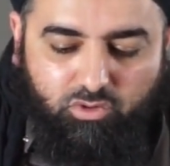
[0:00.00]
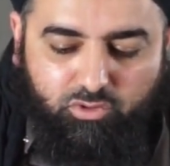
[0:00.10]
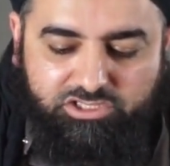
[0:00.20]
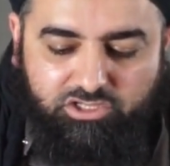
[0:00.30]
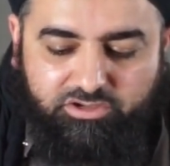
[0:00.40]

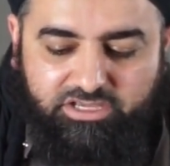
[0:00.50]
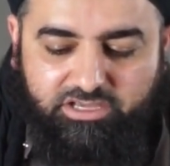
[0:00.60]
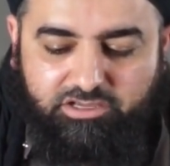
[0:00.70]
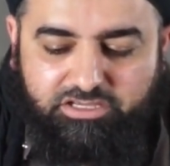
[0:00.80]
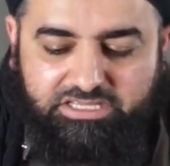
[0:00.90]
Also, uh,
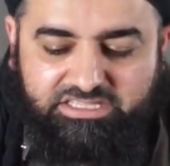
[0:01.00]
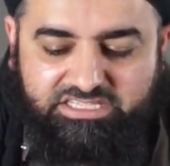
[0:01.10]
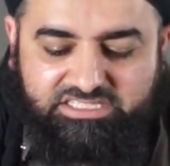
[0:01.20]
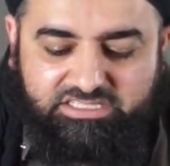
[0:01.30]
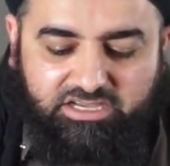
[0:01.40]
in
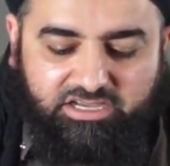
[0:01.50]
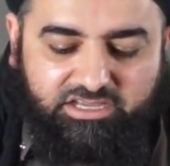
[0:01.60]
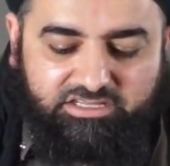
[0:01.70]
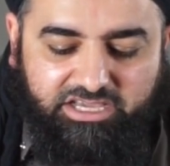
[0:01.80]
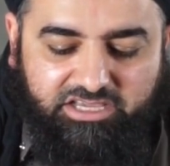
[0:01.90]
this
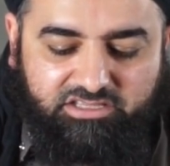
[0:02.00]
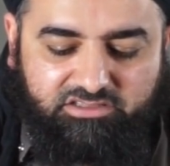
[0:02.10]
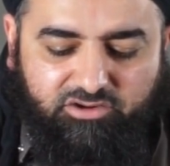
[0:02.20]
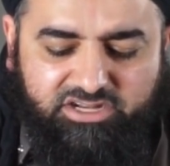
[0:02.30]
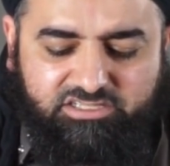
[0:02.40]
uh, day,
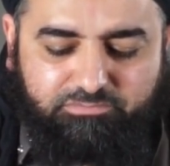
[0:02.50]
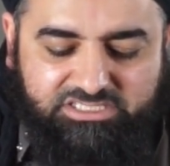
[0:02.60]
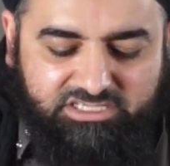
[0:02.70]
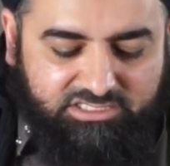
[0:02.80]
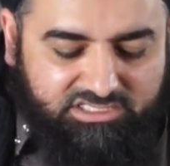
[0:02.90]
there are some
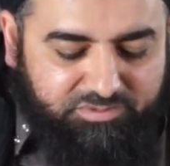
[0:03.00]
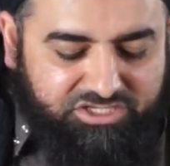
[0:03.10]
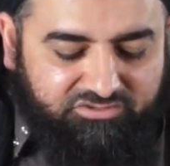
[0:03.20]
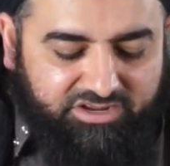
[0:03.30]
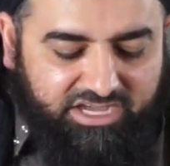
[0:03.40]

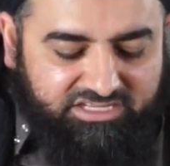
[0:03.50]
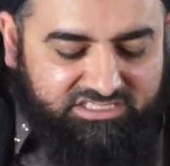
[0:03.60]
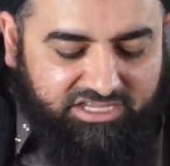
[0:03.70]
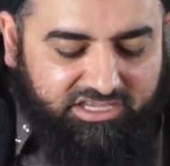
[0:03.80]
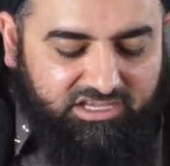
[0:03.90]
misconceptions regarding
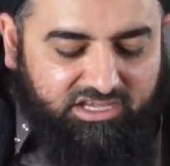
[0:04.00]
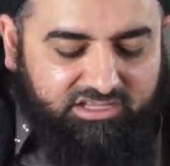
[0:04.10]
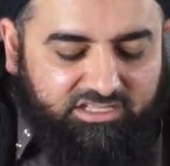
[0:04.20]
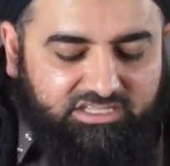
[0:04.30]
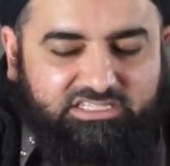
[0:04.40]
this day
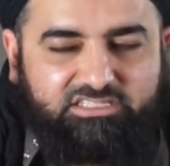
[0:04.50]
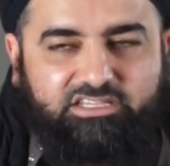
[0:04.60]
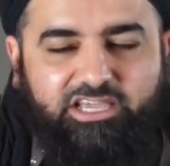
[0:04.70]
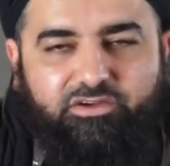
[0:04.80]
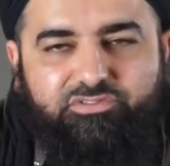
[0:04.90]
that this is the
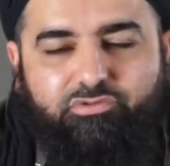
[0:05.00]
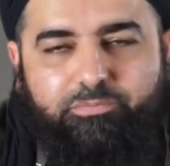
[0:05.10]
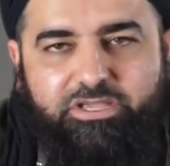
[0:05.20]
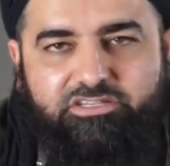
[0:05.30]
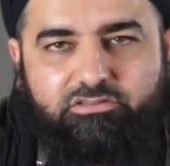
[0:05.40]
day of the
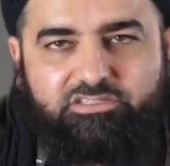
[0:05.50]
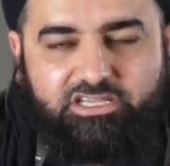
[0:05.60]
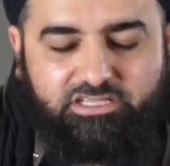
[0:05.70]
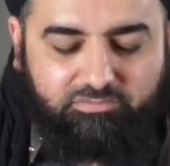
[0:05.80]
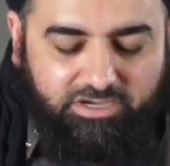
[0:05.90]
repentance
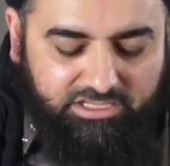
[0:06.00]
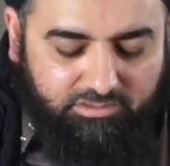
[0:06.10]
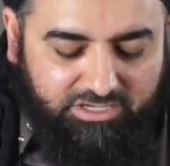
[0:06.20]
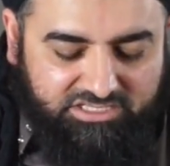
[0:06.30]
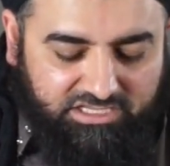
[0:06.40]
of Sayyidina Adam.